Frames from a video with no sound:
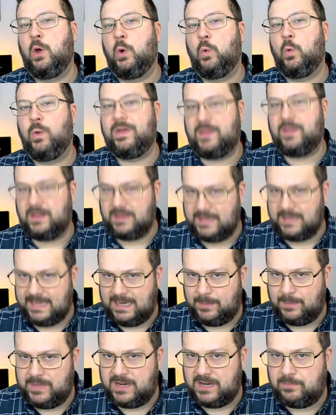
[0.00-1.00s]
With a
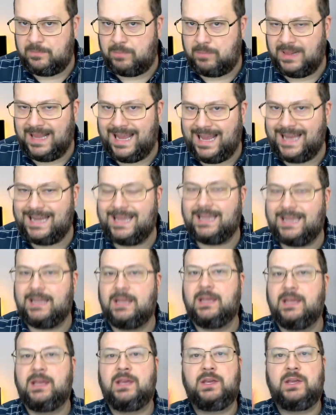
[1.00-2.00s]
little bit of
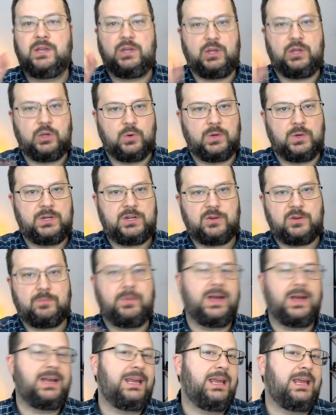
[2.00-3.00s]
planning, you and your
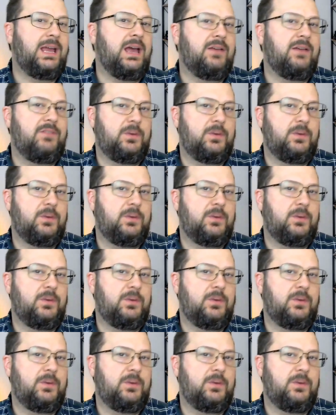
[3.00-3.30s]
buddy have